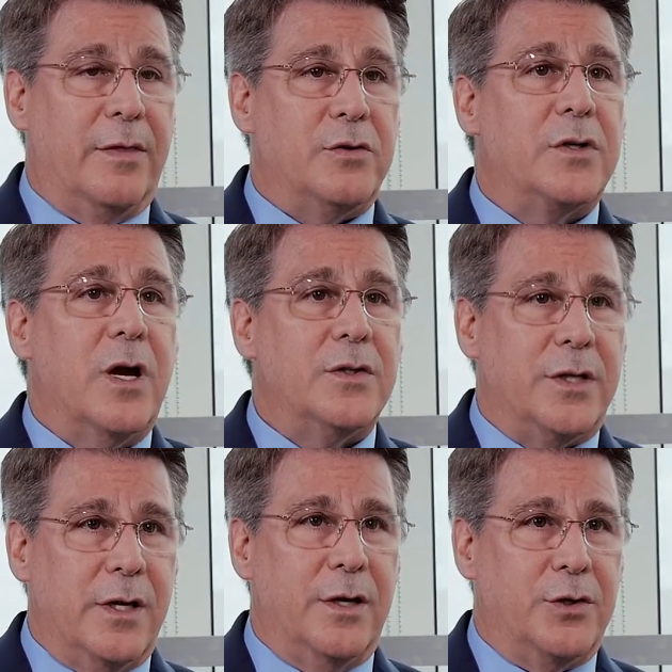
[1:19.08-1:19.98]
and there's
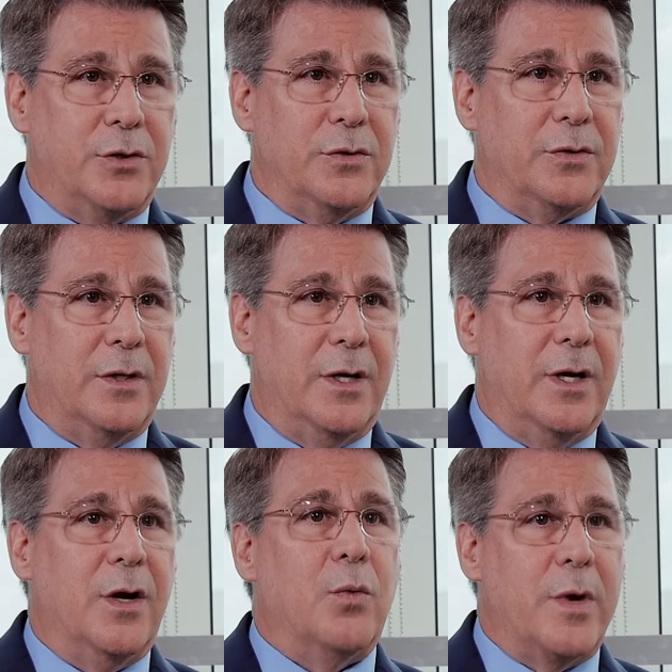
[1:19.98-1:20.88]
custody issues.
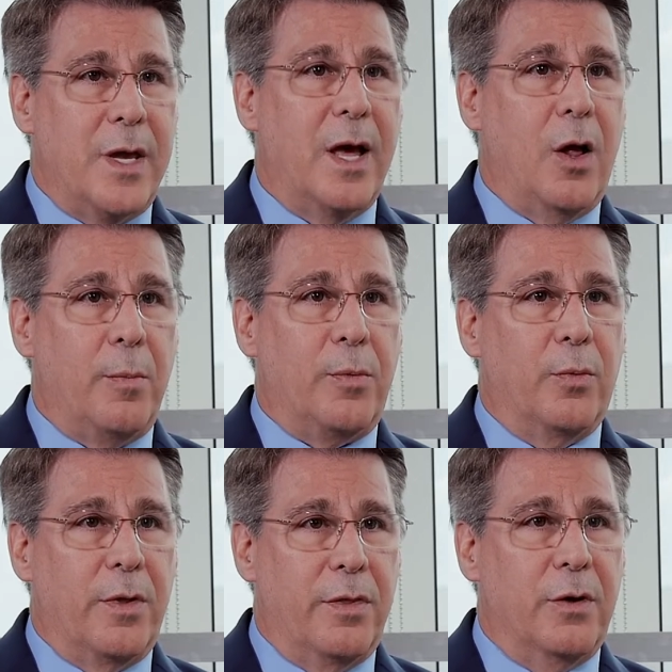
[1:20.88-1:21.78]
We help
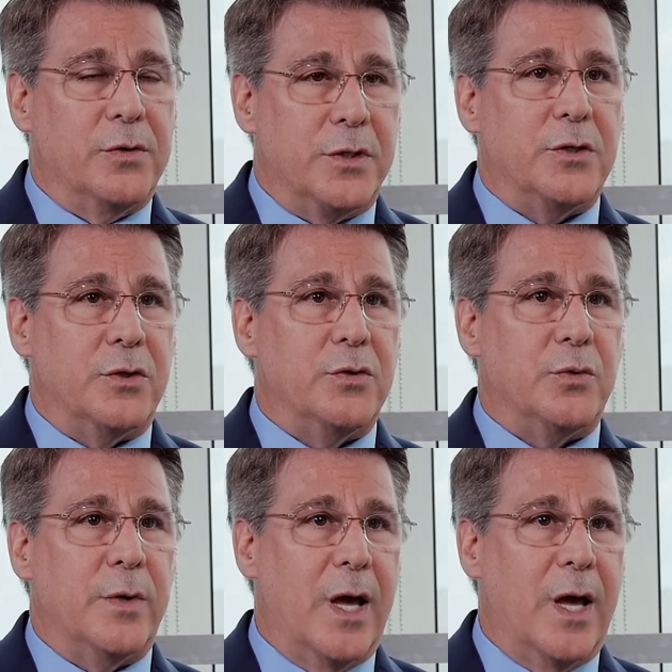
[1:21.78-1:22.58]
with those issues.